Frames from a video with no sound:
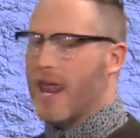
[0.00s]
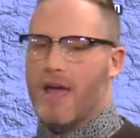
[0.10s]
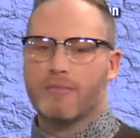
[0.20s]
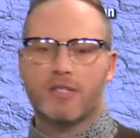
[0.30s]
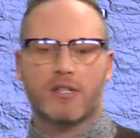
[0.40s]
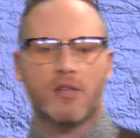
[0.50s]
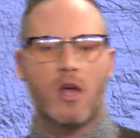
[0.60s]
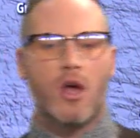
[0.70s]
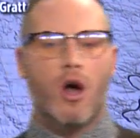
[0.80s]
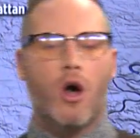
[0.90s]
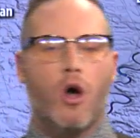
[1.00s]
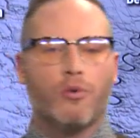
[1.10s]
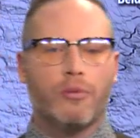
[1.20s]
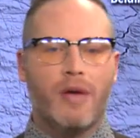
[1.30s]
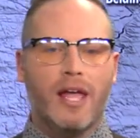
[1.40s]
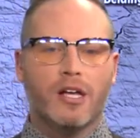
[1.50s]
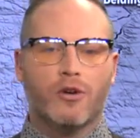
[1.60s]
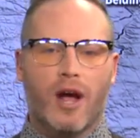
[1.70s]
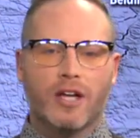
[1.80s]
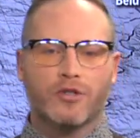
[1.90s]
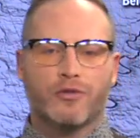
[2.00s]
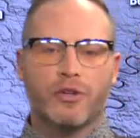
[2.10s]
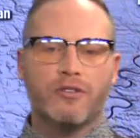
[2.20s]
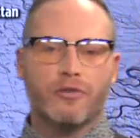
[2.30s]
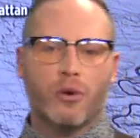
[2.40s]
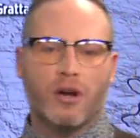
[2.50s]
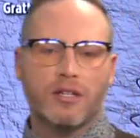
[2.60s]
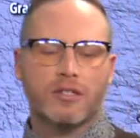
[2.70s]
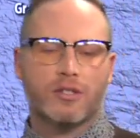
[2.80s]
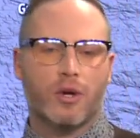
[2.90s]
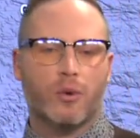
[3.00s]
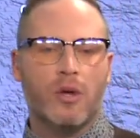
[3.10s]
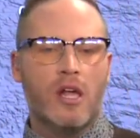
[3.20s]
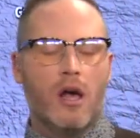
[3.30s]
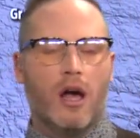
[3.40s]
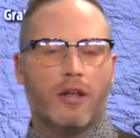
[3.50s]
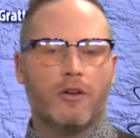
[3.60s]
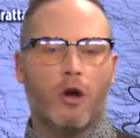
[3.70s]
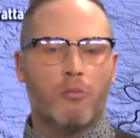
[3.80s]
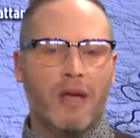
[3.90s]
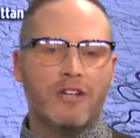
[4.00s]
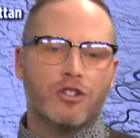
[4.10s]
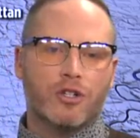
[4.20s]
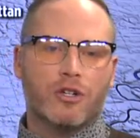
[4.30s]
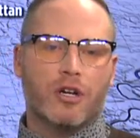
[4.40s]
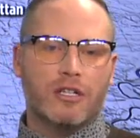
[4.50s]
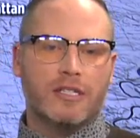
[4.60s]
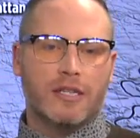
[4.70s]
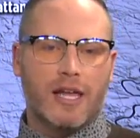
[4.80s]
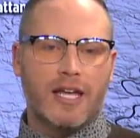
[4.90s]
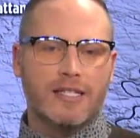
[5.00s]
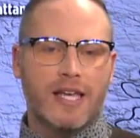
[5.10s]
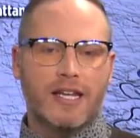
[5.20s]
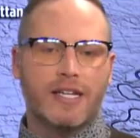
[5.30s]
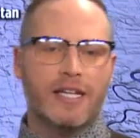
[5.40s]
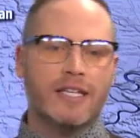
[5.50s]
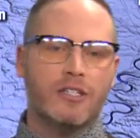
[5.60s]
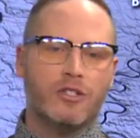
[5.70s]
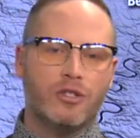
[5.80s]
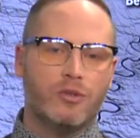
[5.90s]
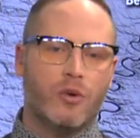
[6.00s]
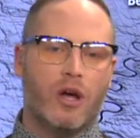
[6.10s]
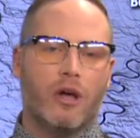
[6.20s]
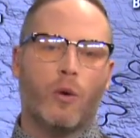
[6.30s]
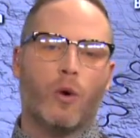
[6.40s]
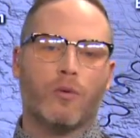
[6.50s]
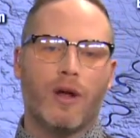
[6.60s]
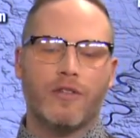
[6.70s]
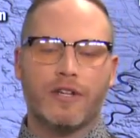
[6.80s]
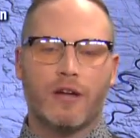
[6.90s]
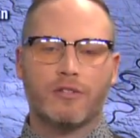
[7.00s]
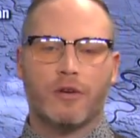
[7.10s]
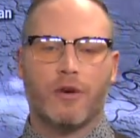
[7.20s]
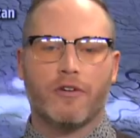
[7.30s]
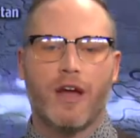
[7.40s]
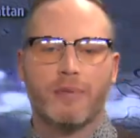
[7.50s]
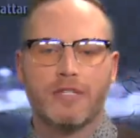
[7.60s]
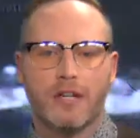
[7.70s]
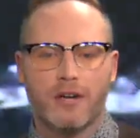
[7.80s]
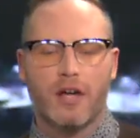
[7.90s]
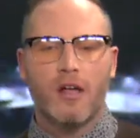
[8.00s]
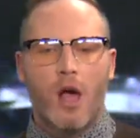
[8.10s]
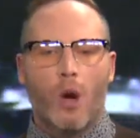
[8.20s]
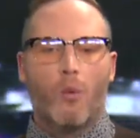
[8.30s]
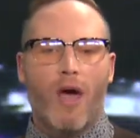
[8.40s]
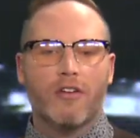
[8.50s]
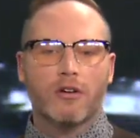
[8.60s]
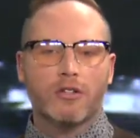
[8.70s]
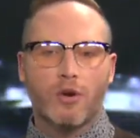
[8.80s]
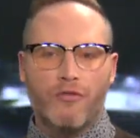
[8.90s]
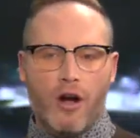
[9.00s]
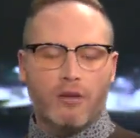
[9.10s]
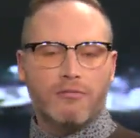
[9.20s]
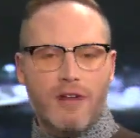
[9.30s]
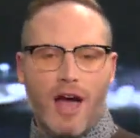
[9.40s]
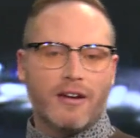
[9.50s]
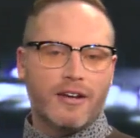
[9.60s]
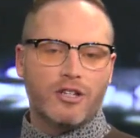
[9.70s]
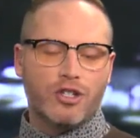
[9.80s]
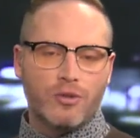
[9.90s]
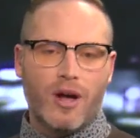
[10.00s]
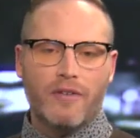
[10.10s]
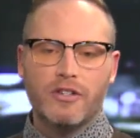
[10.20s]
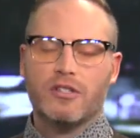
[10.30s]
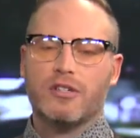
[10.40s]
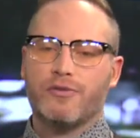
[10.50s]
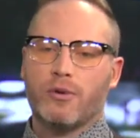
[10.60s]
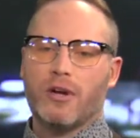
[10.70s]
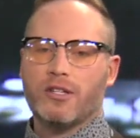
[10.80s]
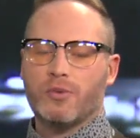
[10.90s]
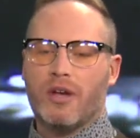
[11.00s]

M6 all remain crash free for us. So uh, no major delays heading into uh, or around the downtown Grand Rapids area. Weather so far, not an issue, obviously, for us.